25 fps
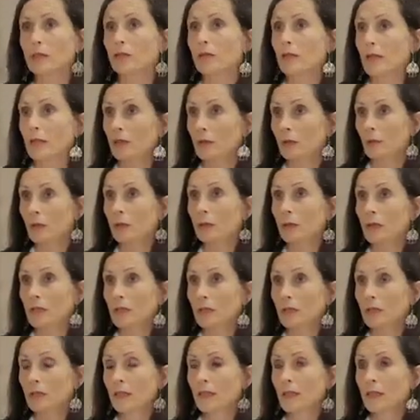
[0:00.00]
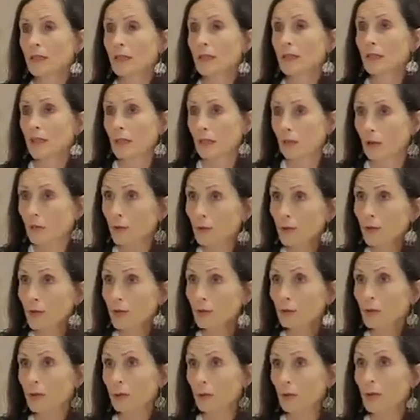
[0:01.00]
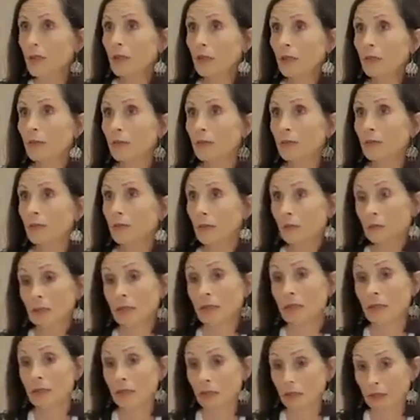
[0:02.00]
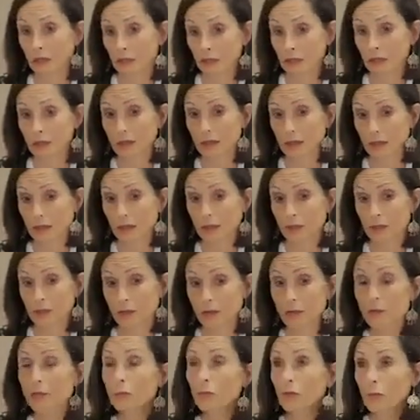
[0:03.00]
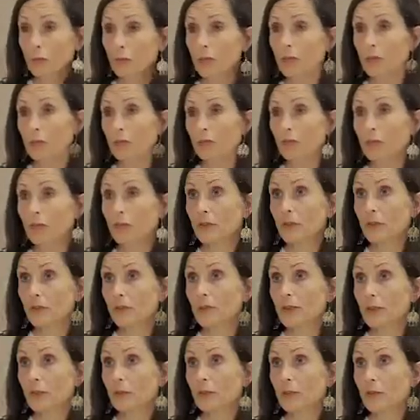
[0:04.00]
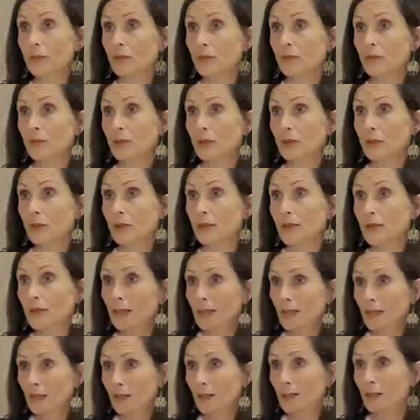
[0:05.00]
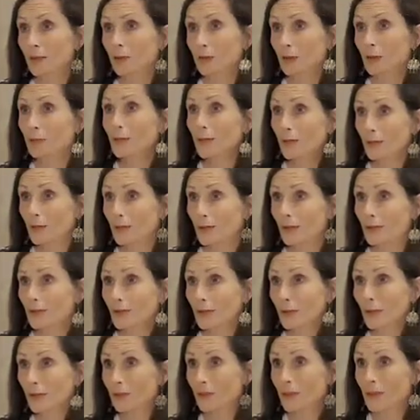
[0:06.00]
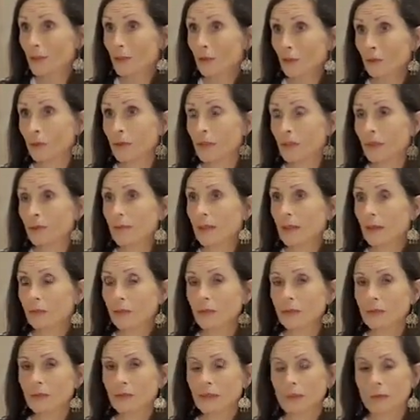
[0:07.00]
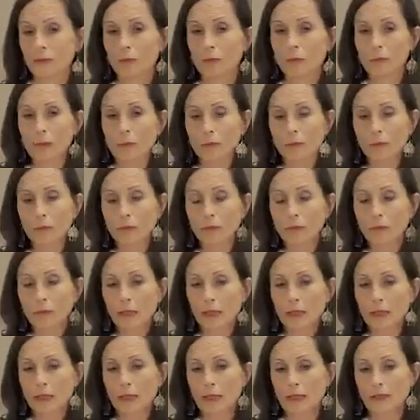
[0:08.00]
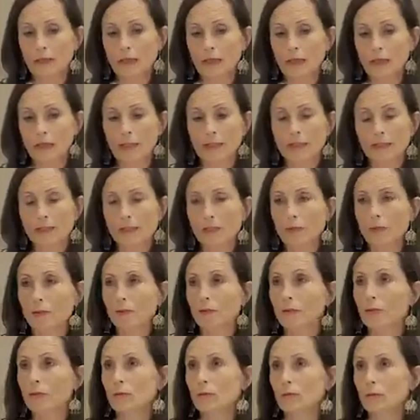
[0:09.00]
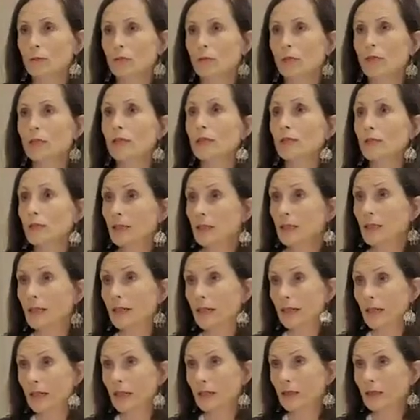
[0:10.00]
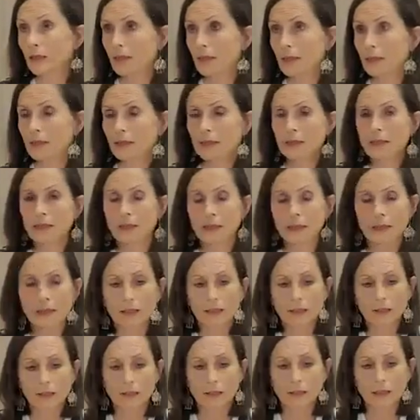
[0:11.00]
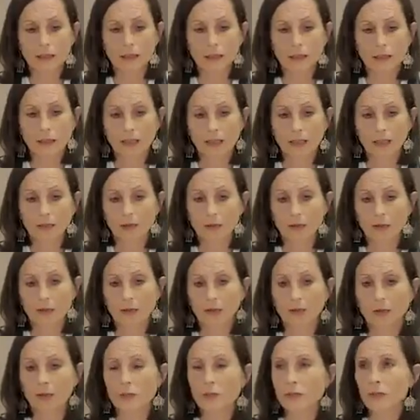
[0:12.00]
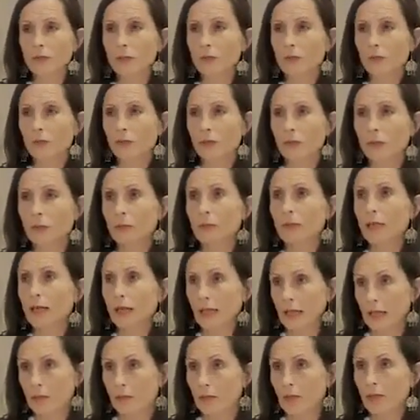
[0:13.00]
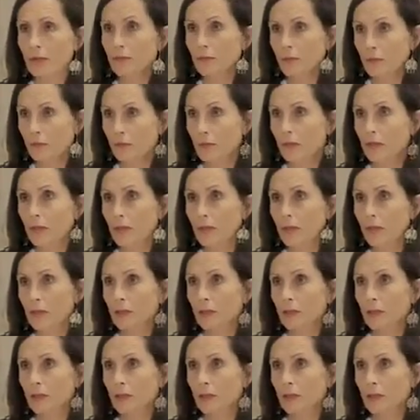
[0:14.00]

in fact, women can also be part of, I mean, and should be part of the development in terms of even of economic development. I remember having listened to Christine Lagarde. Christine Lagarde, when she took up IMF, the